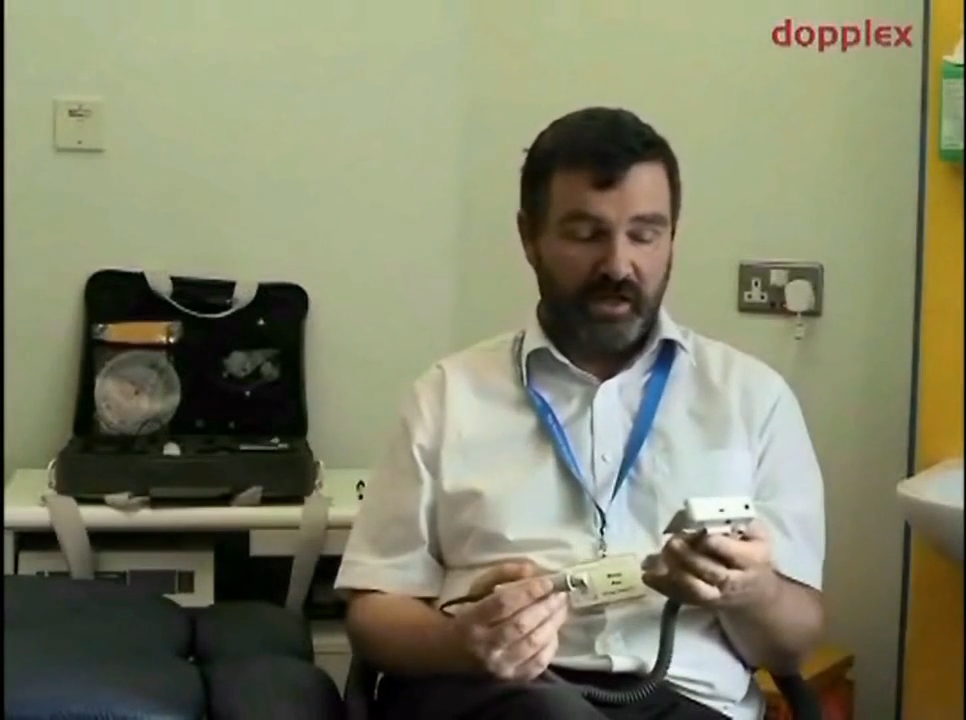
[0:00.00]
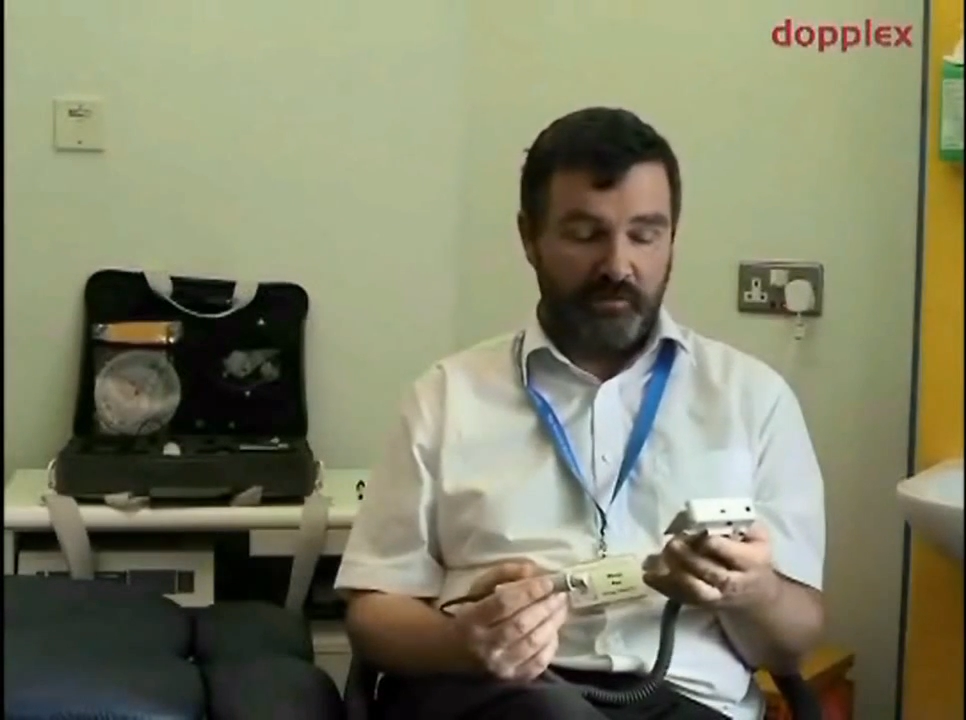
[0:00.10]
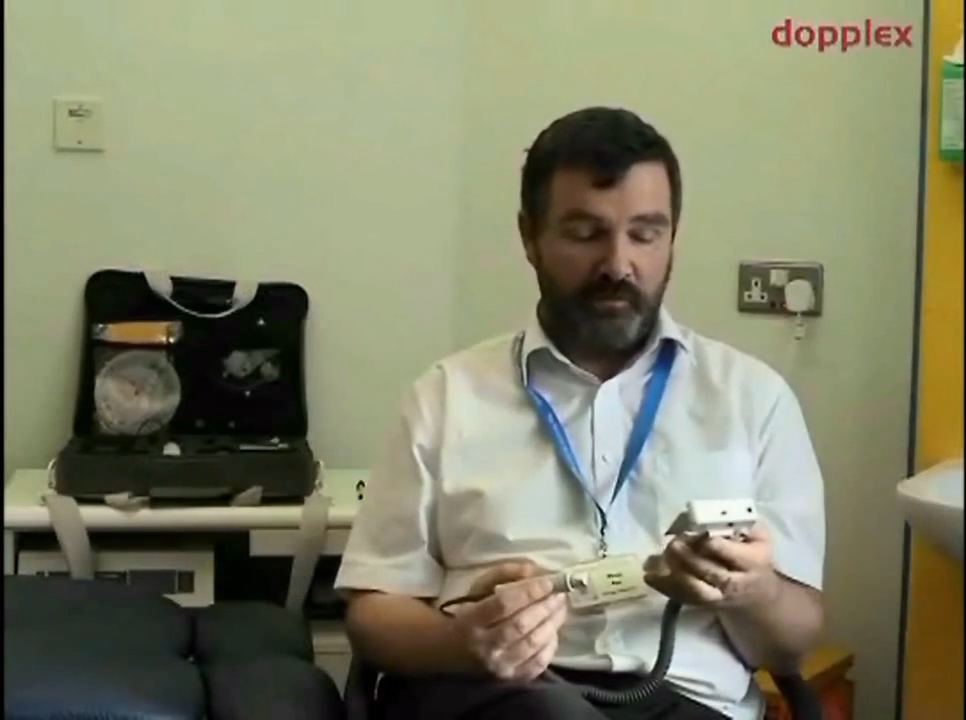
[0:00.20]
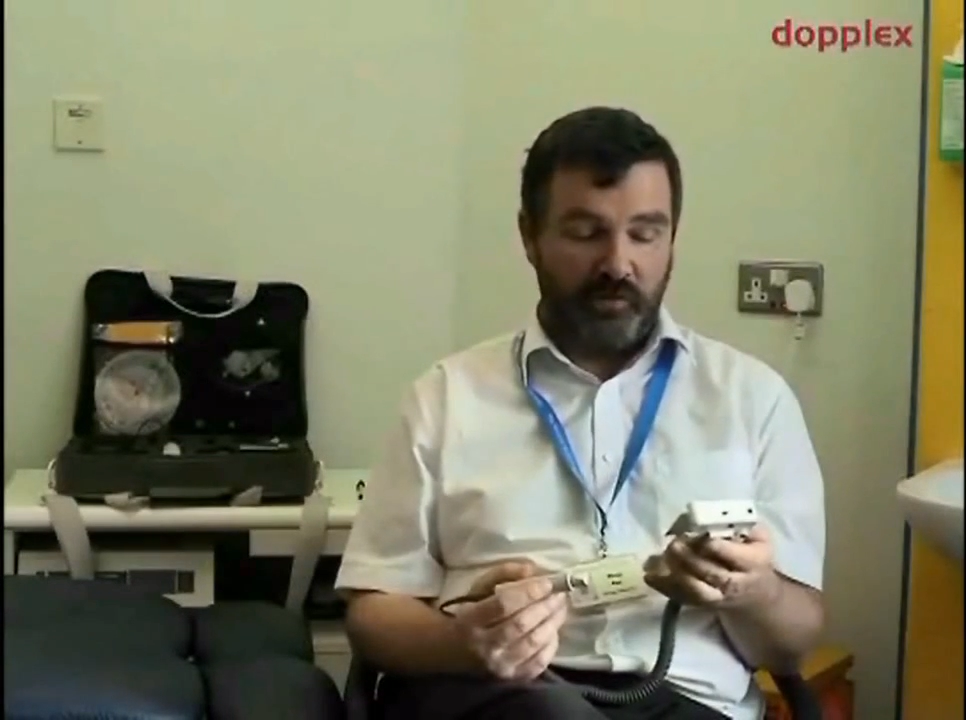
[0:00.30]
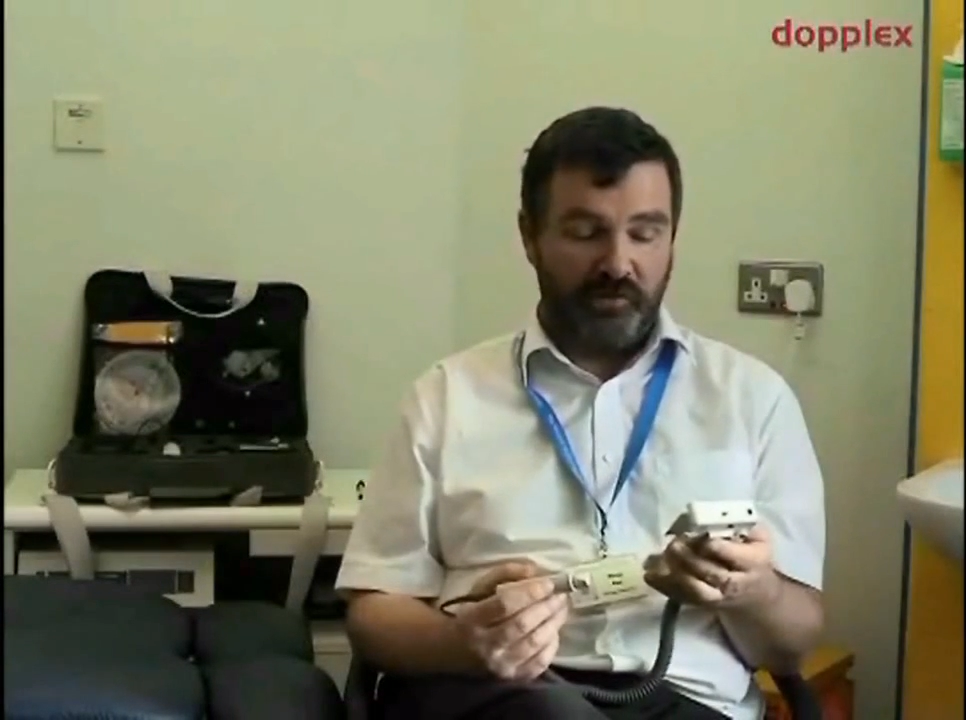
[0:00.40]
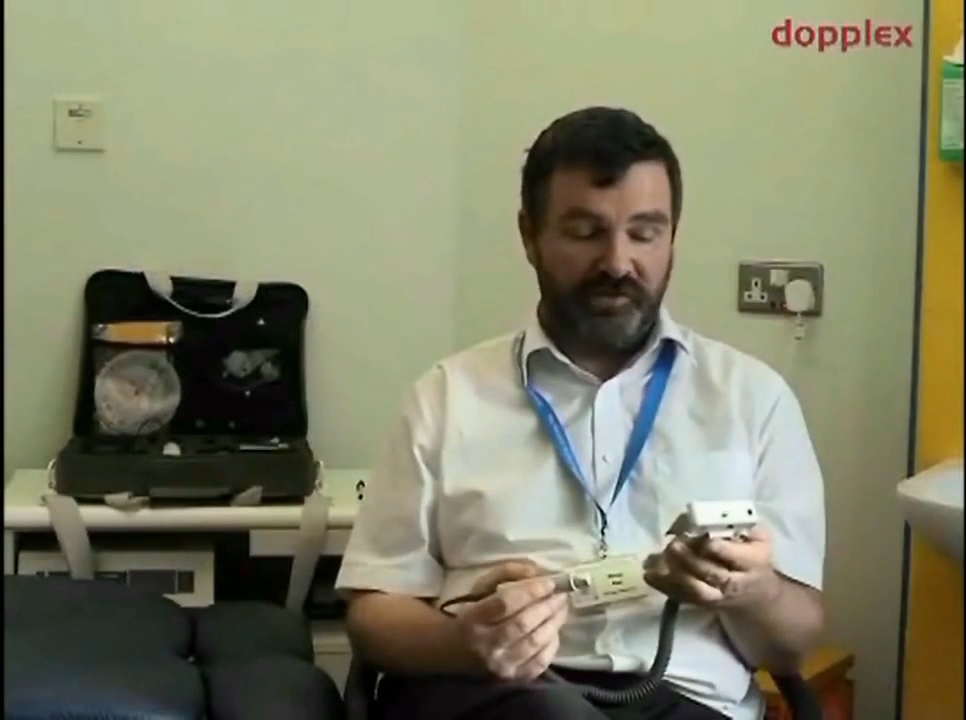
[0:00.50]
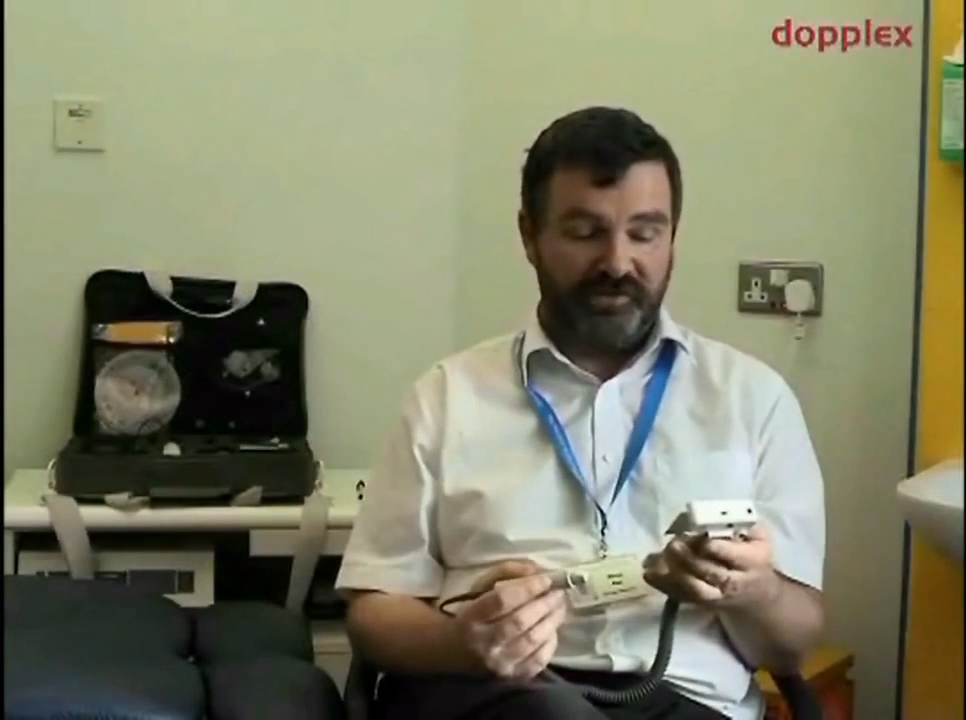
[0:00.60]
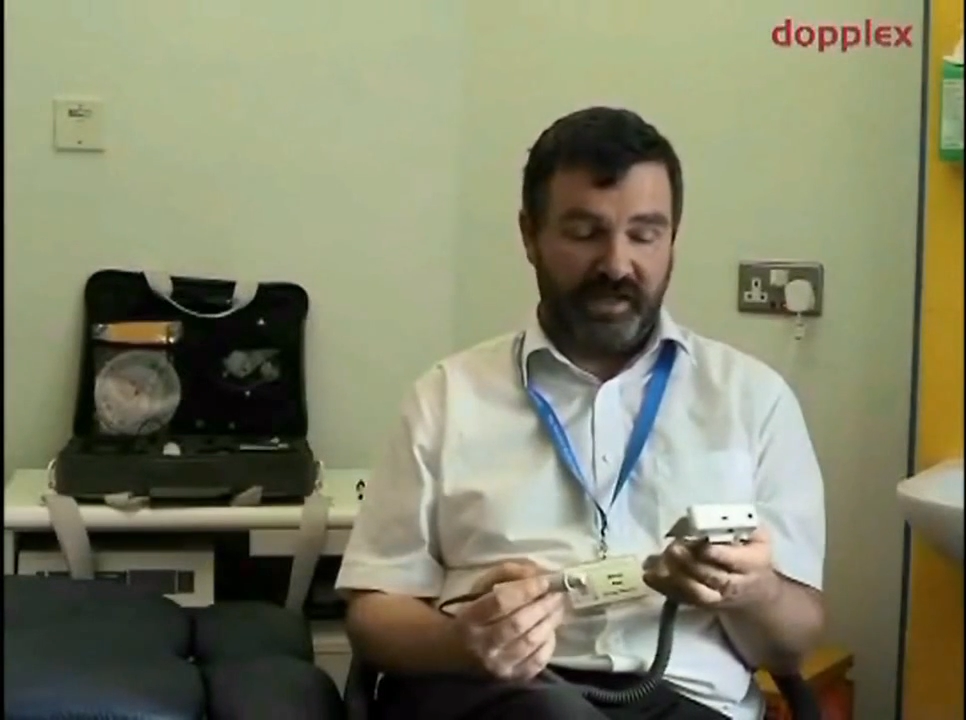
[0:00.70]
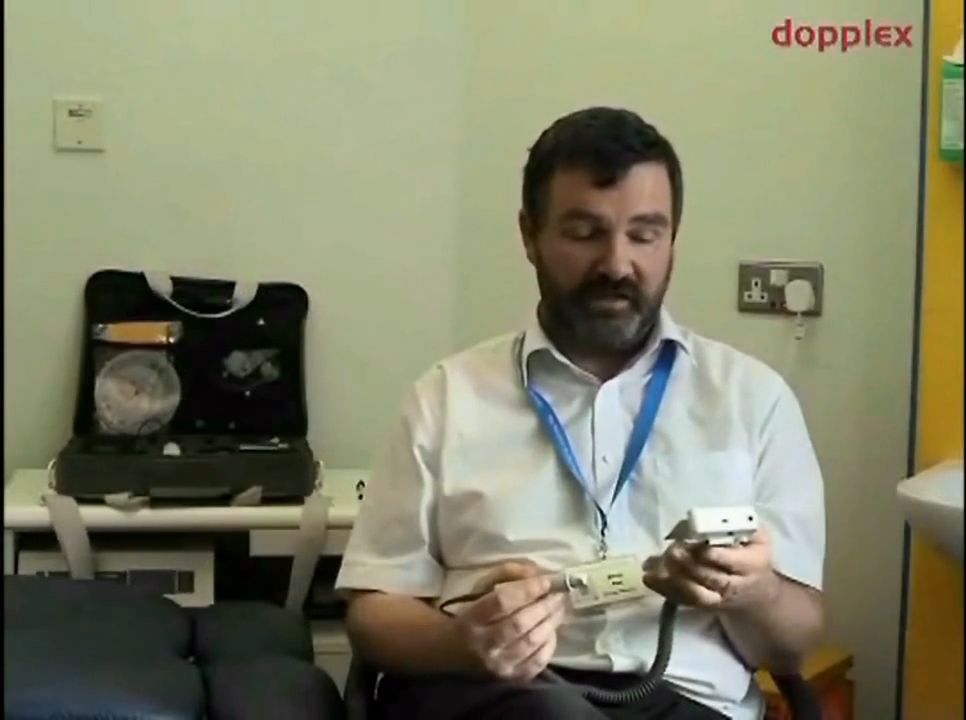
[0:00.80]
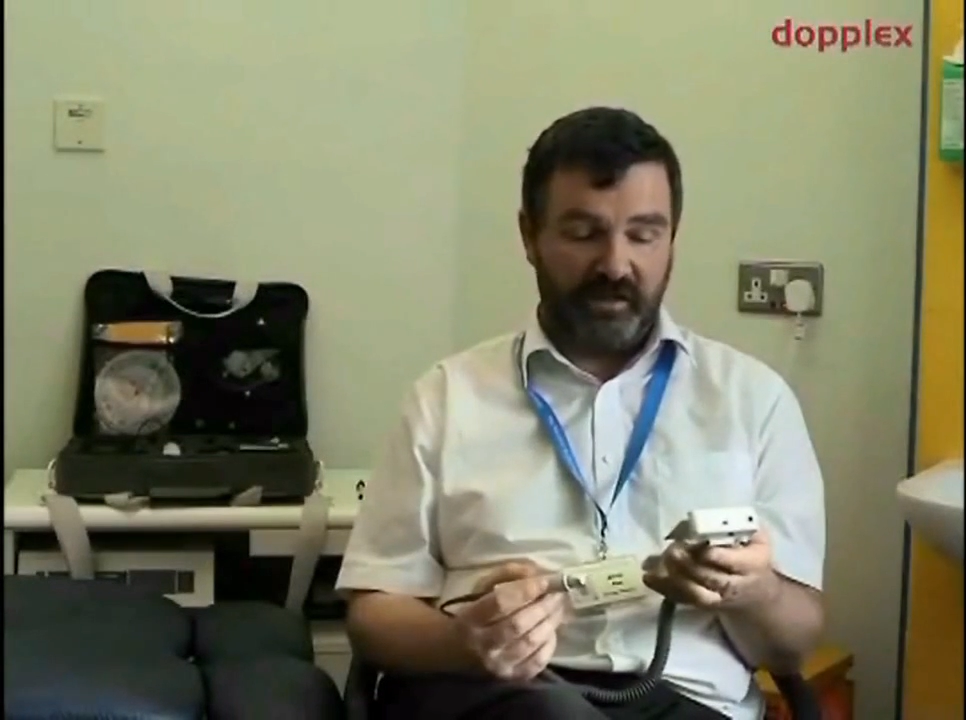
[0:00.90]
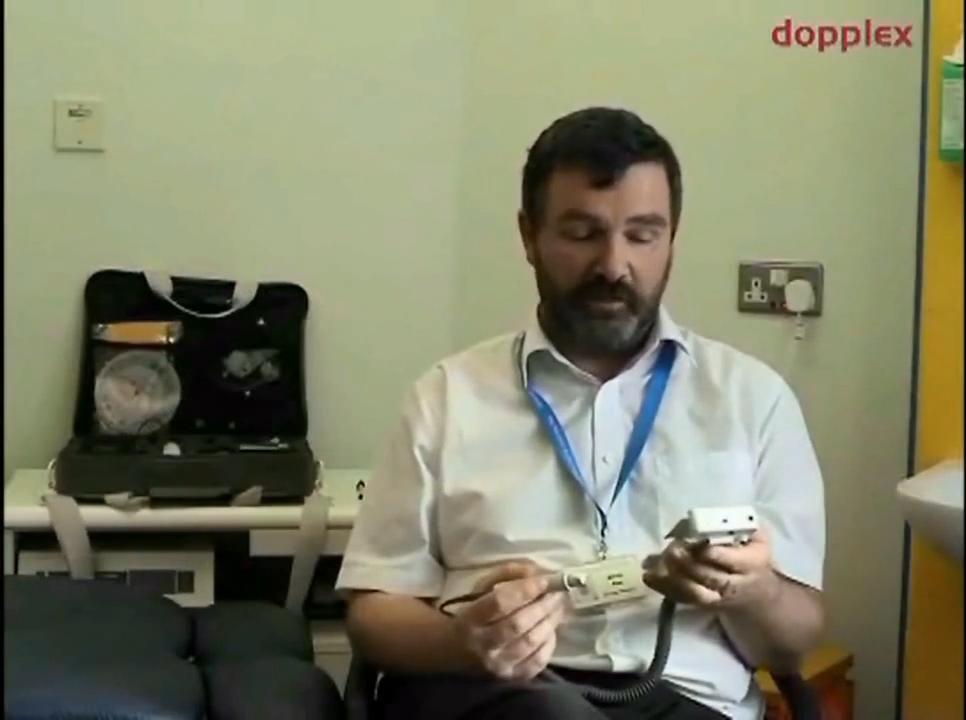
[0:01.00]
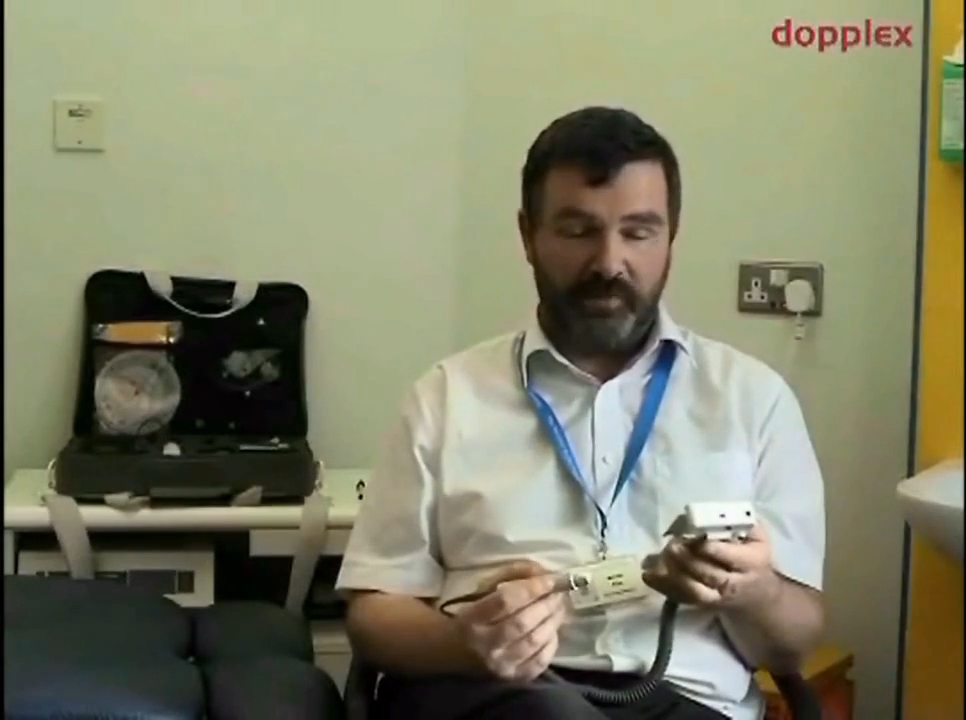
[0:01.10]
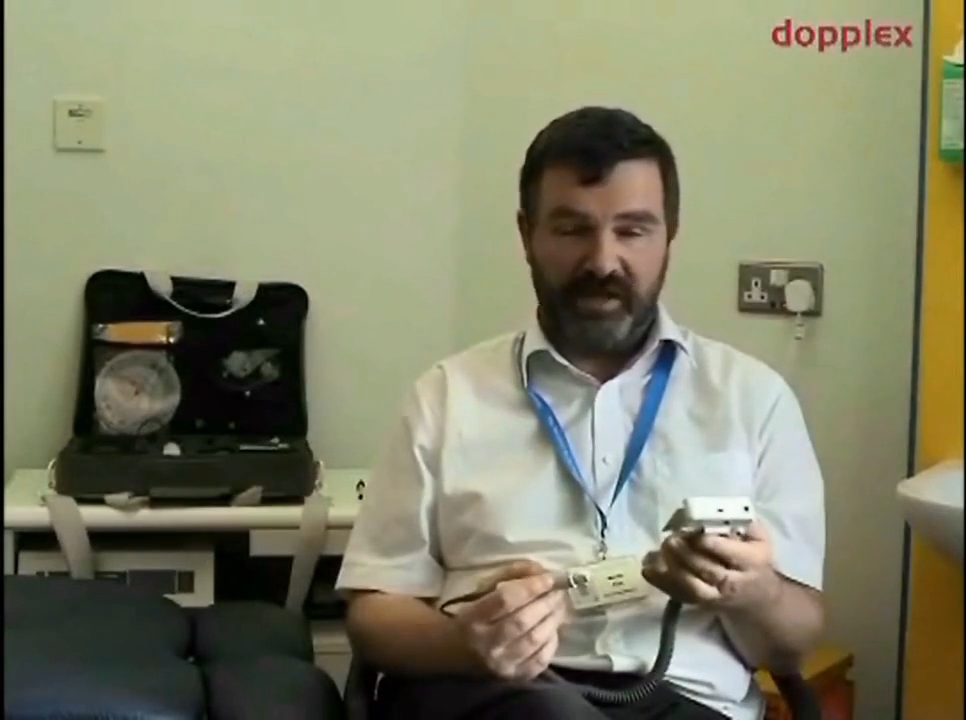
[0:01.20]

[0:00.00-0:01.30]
in both detecting